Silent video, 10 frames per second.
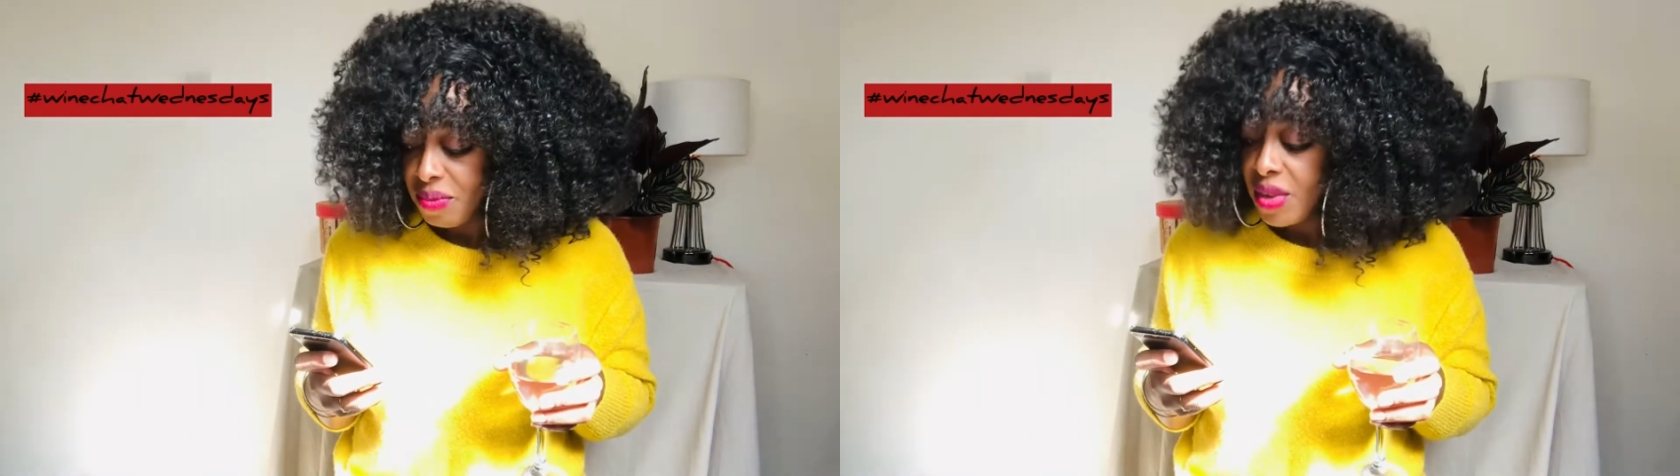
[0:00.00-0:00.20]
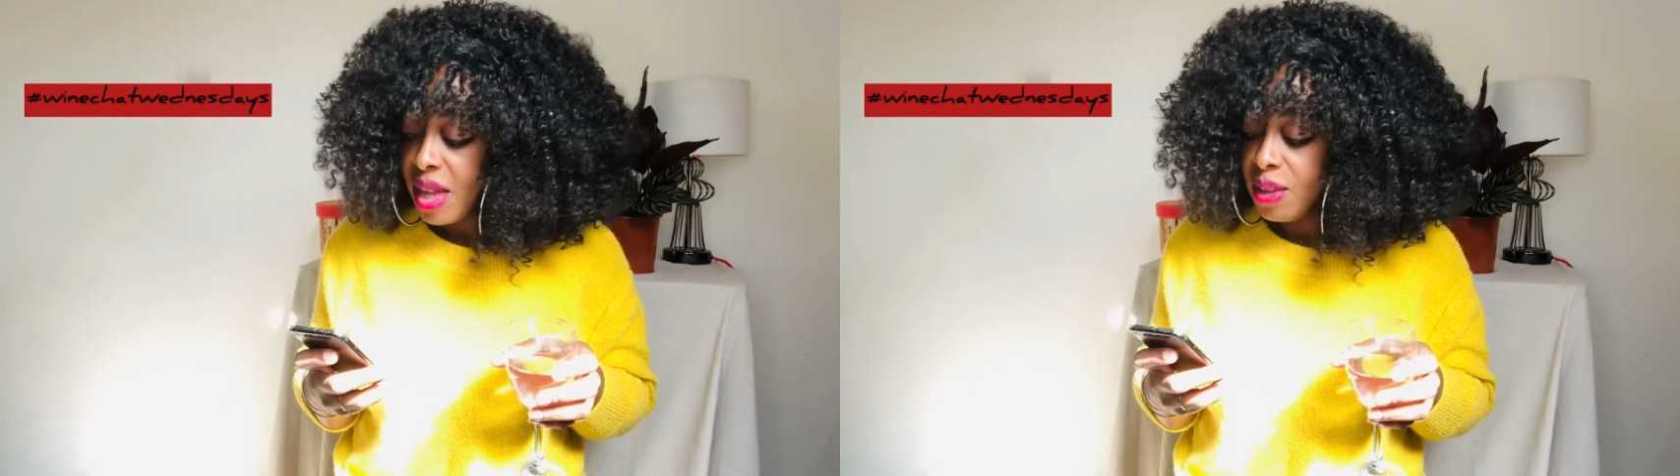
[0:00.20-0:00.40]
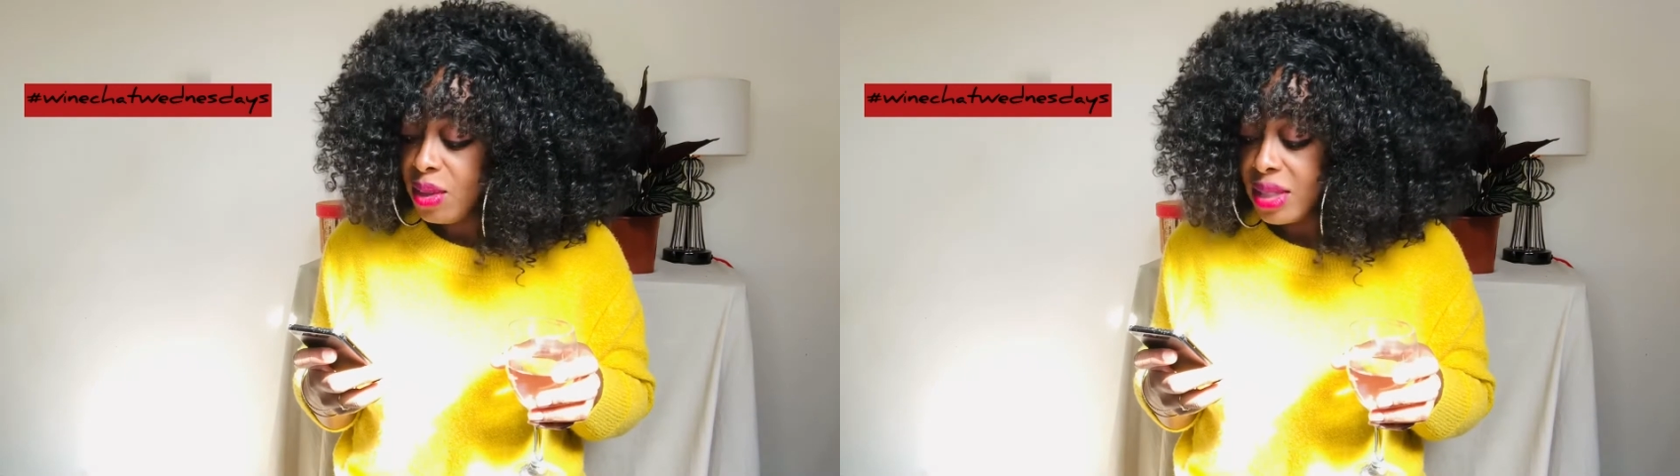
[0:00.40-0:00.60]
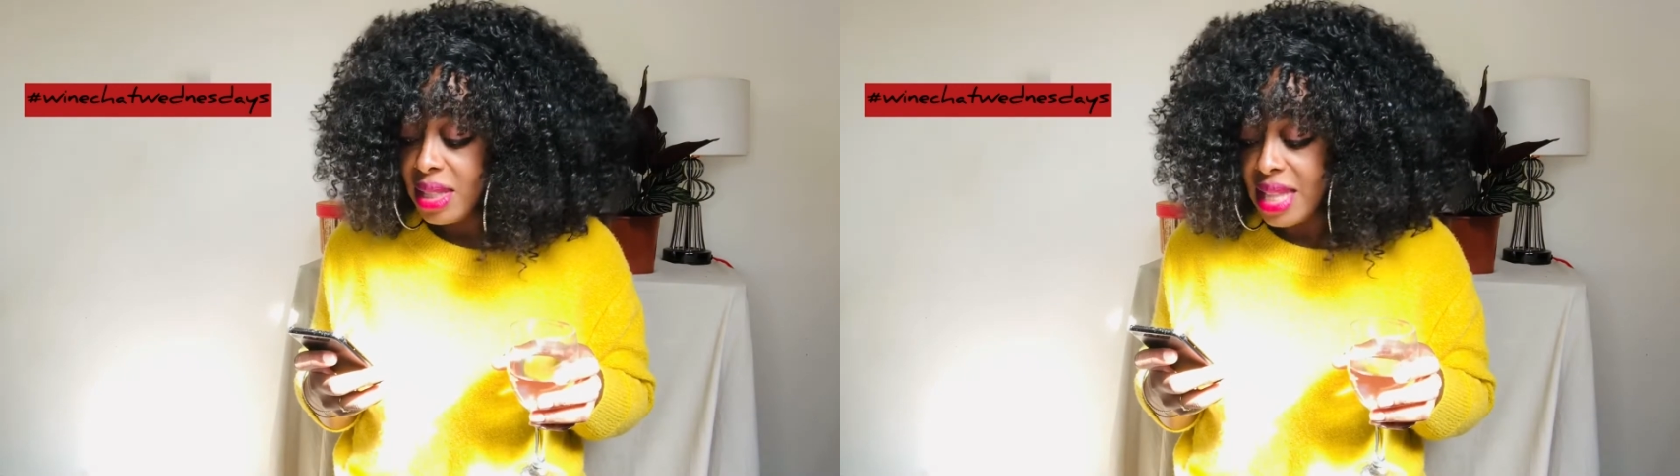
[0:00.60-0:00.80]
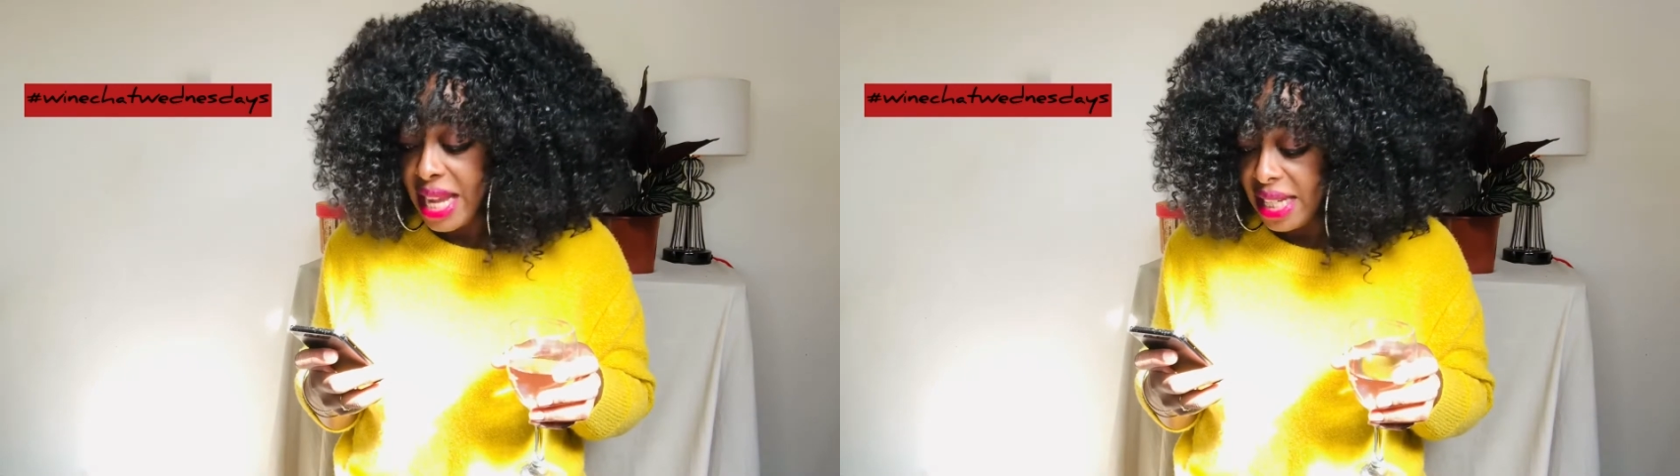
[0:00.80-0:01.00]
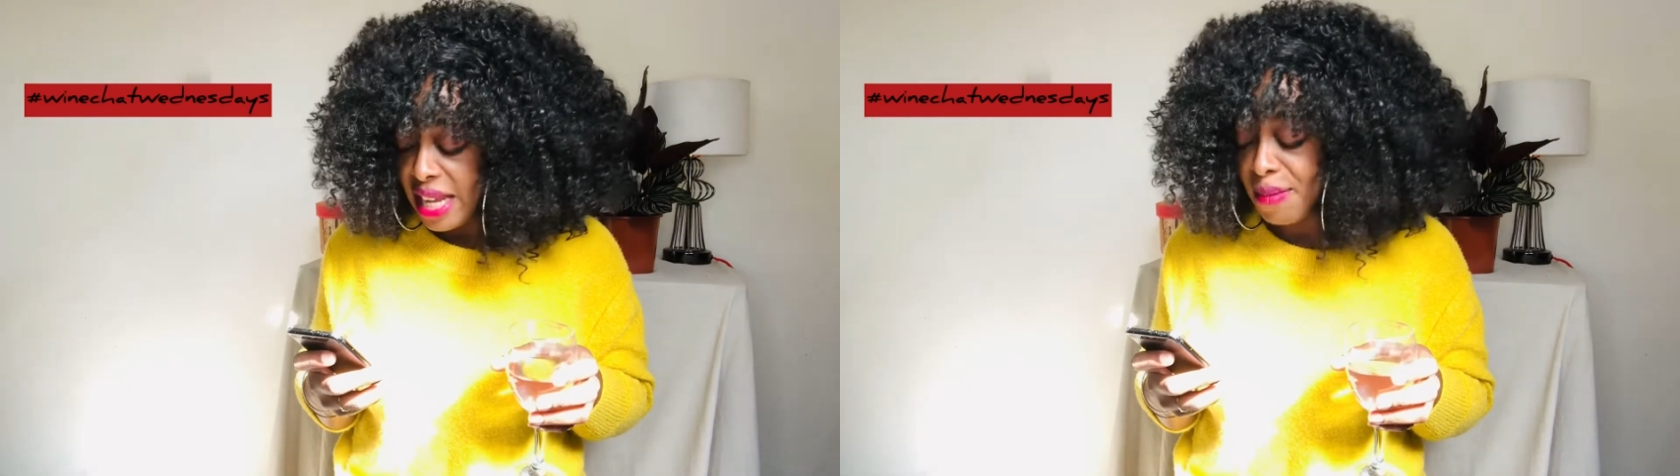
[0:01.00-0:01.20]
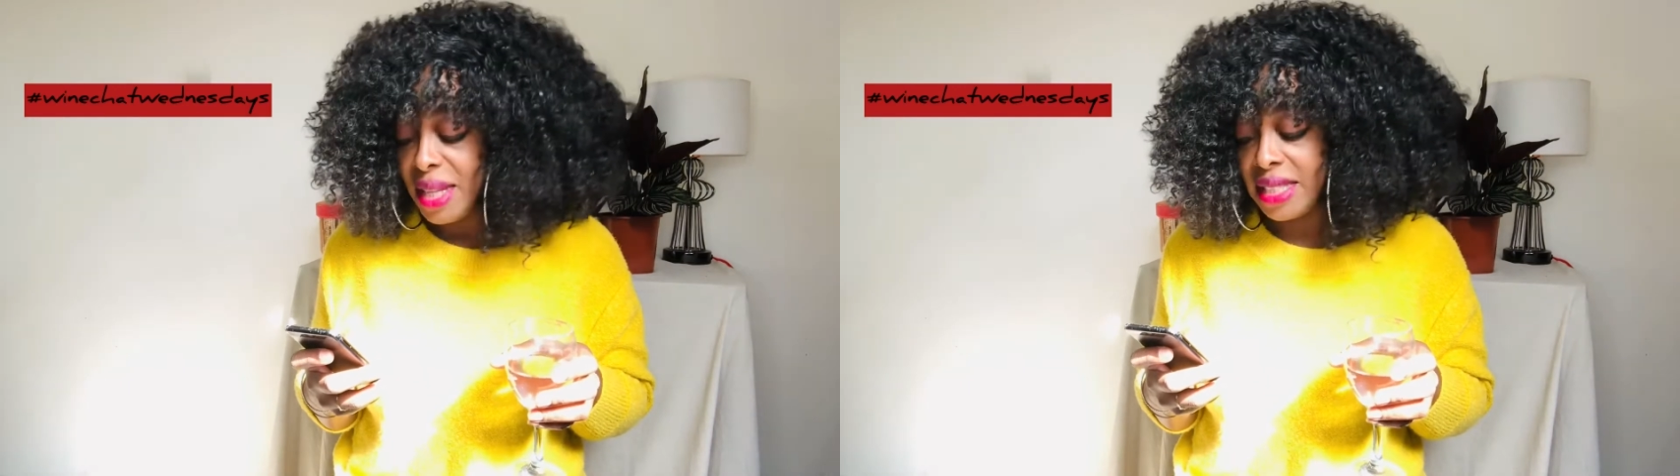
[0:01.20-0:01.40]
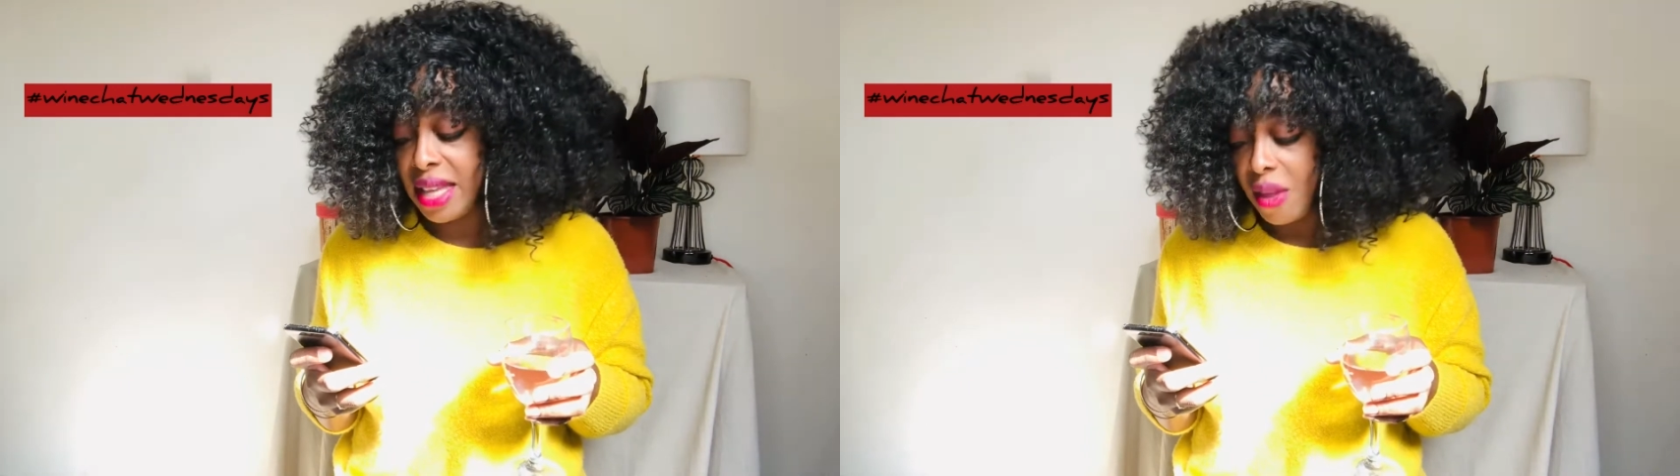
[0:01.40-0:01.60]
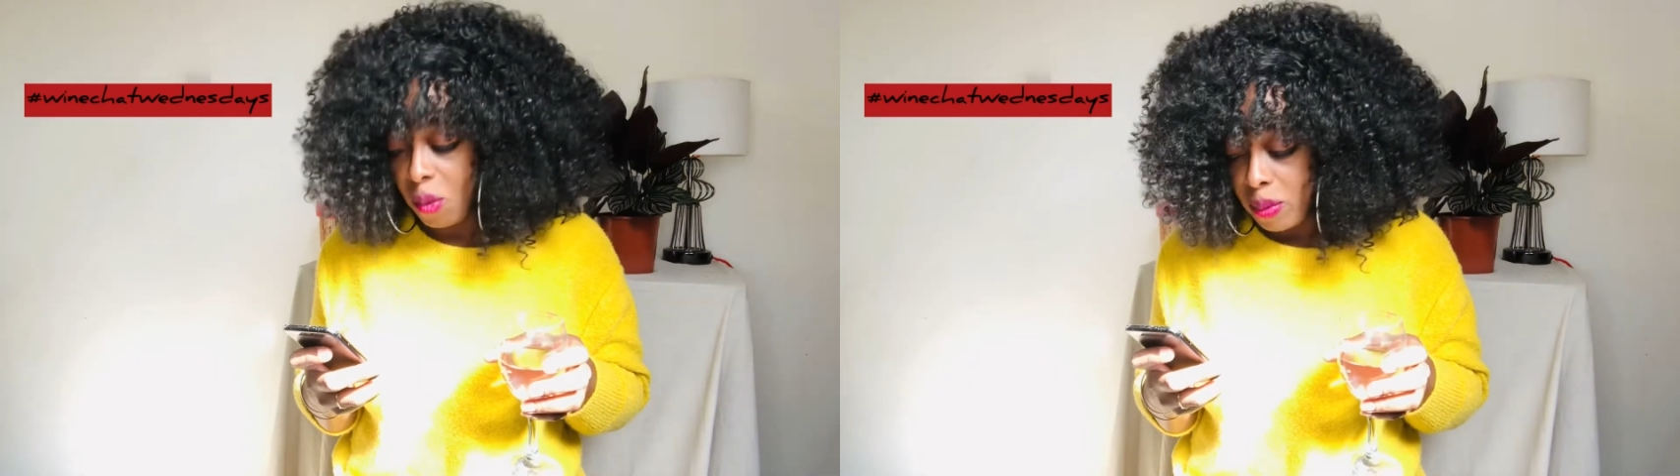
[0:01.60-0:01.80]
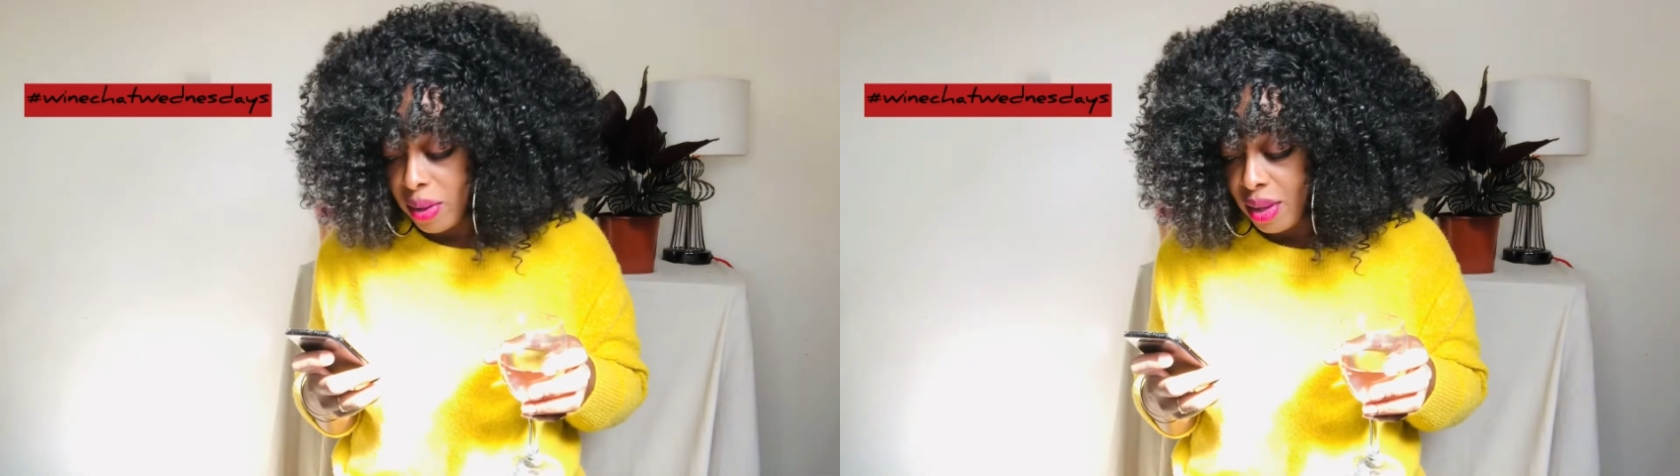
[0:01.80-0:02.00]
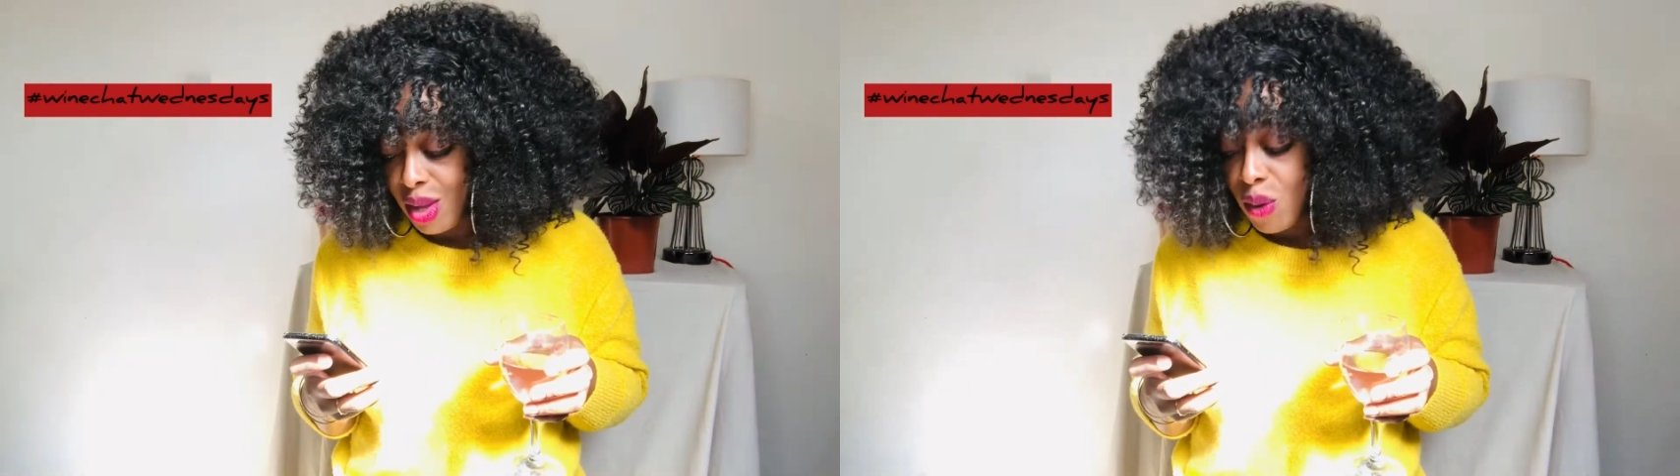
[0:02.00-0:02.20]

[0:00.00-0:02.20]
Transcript: Along the line, I met a helper